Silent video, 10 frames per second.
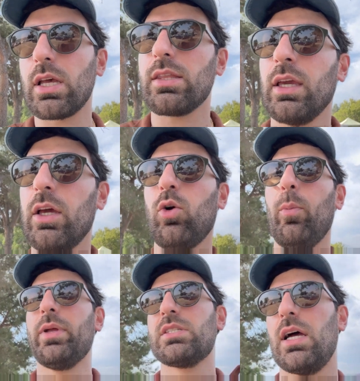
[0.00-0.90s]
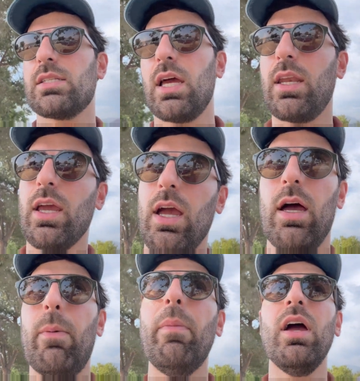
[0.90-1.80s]
I think it opens at 10
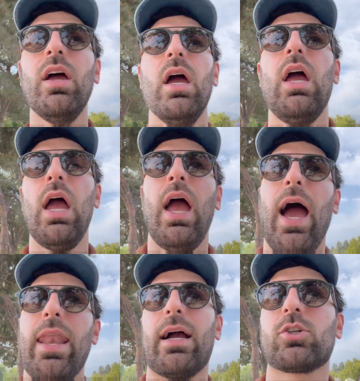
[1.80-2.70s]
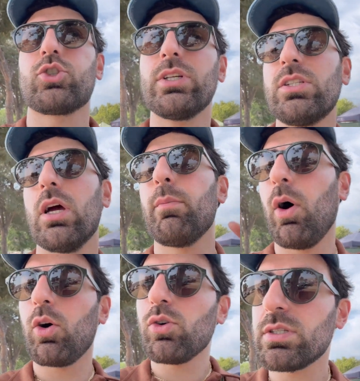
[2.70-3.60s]
a.m. And actually,
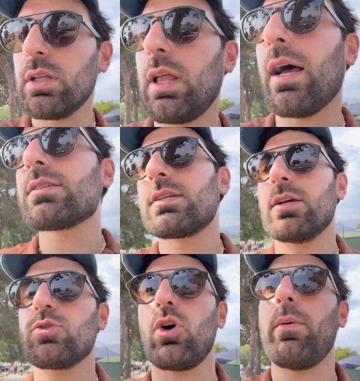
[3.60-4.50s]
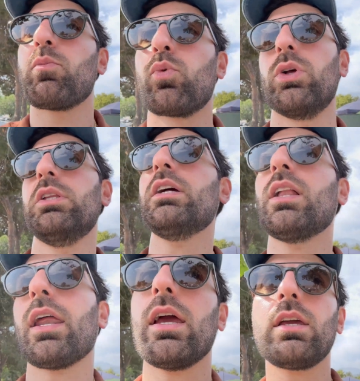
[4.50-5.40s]
tomorrow's the last day, so I'm really
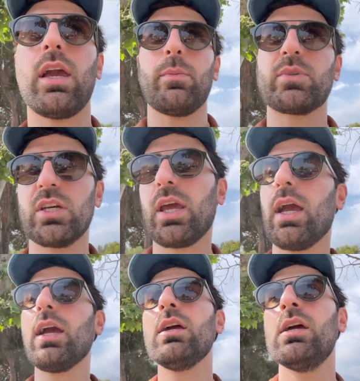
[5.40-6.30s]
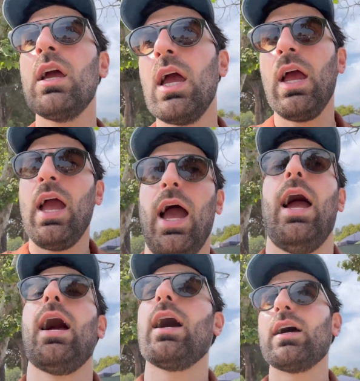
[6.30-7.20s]
glad I came today.
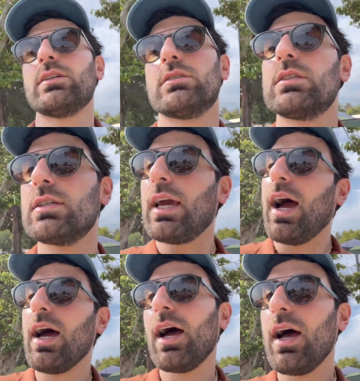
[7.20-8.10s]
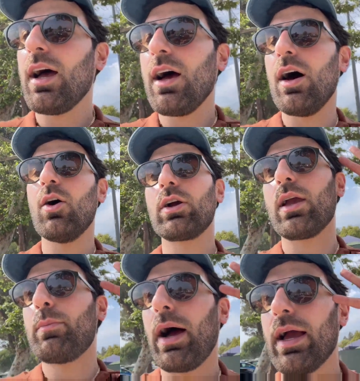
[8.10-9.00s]
And yeah, okay, bye